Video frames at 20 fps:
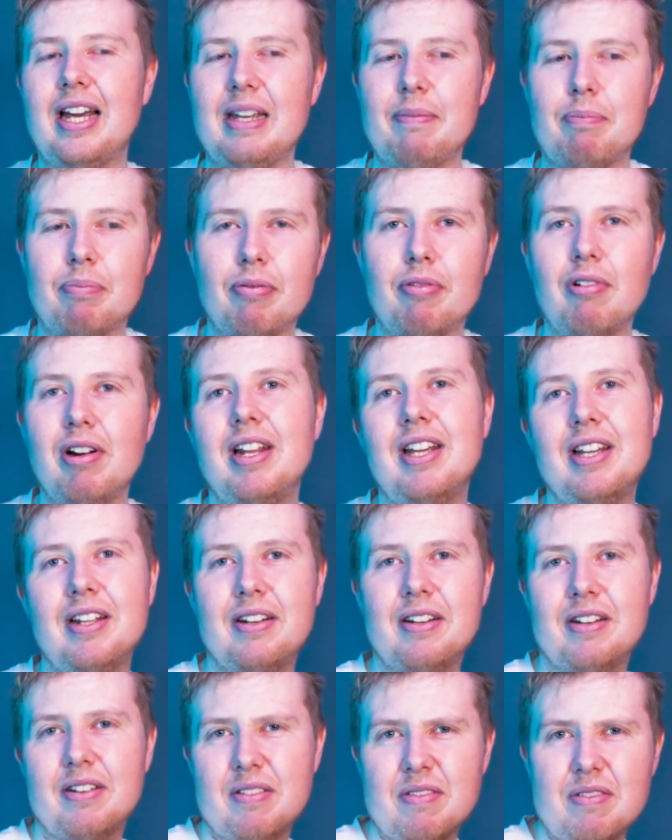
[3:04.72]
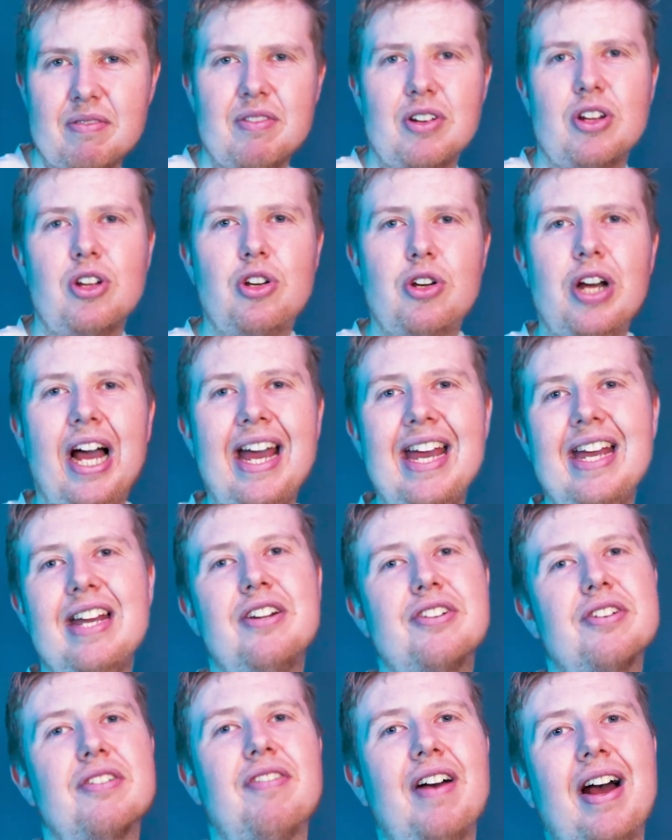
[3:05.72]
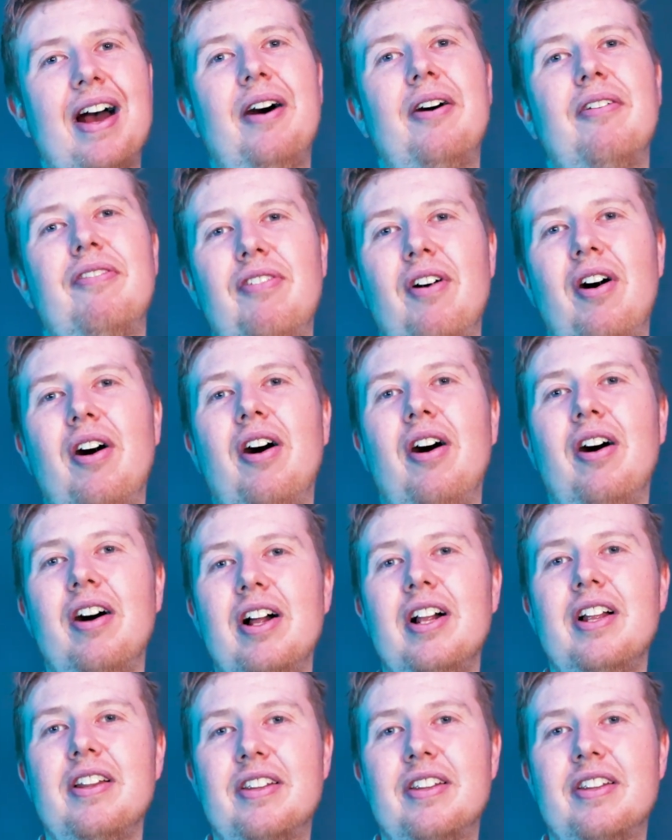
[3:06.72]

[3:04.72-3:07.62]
a brilliant gauge of how far